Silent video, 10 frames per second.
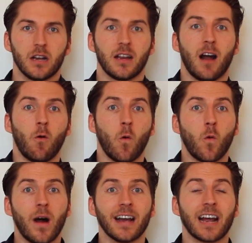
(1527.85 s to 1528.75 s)
Now,
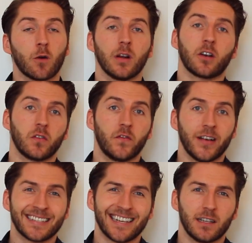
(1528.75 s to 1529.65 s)
why are we
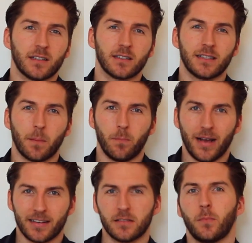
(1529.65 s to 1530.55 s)
convinced that this is the
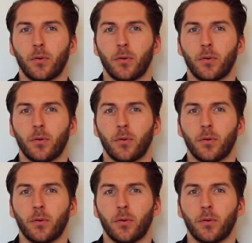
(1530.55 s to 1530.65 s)
best